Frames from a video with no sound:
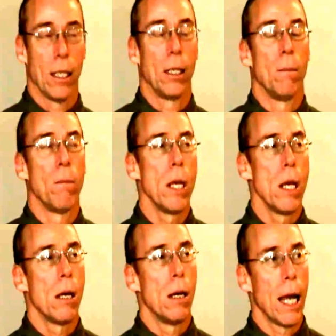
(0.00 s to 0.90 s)

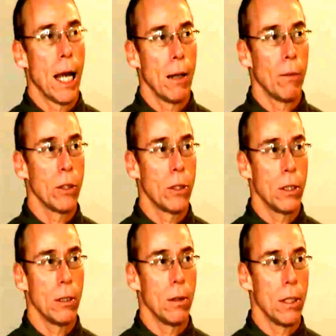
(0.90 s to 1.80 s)
And
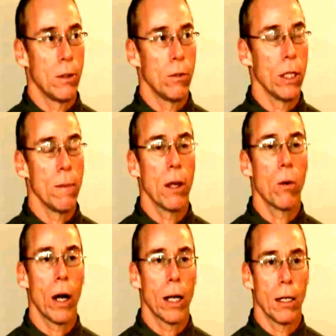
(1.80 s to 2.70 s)
it's really
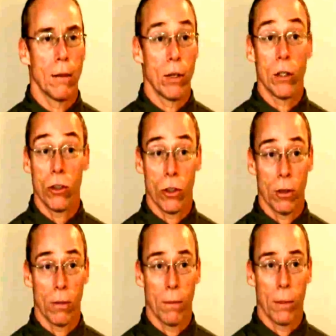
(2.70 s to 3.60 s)
been quite an
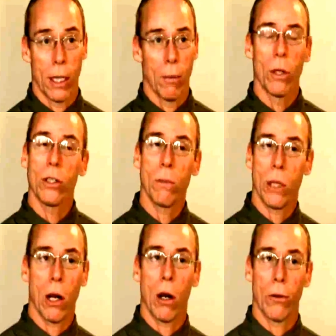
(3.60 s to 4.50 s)
adventure. But it
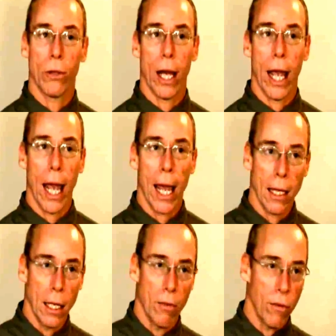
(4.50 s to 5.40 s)
wasn't because I
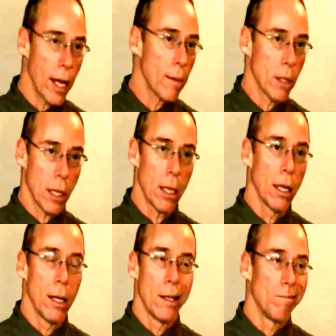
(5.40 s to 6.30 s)
had any
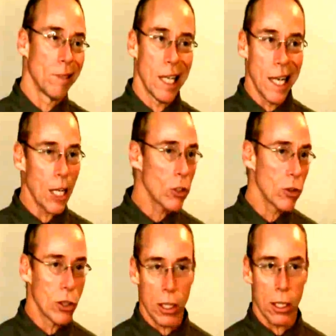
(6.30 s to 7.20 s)
family
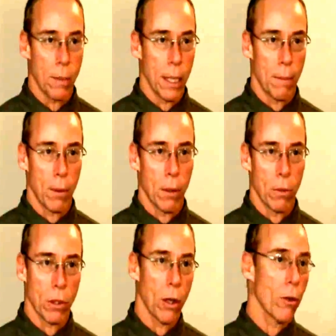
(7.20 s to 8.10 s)
connections to these people.
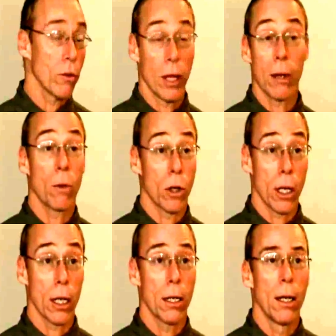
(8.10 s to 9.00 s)
It was all through
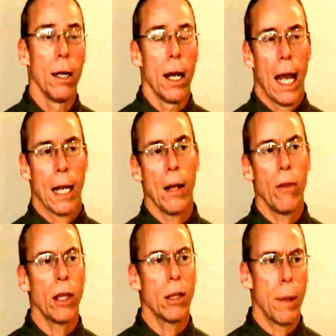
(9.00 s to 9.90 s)
networking. And
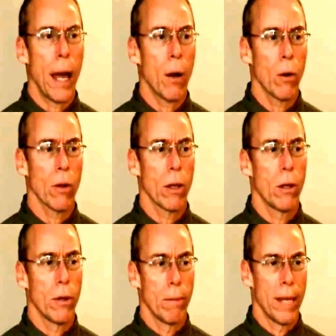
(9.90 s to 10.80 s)
I think the power of
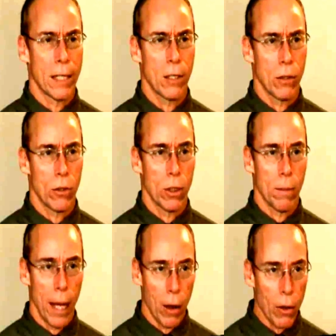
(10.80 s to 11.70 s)
the
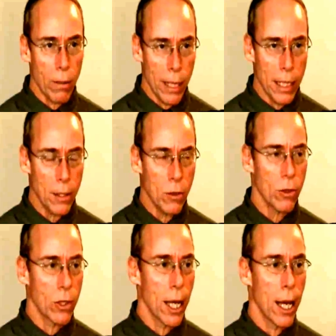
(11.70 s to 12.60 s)

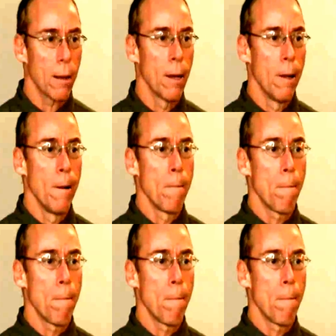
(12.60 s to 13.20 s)
message is that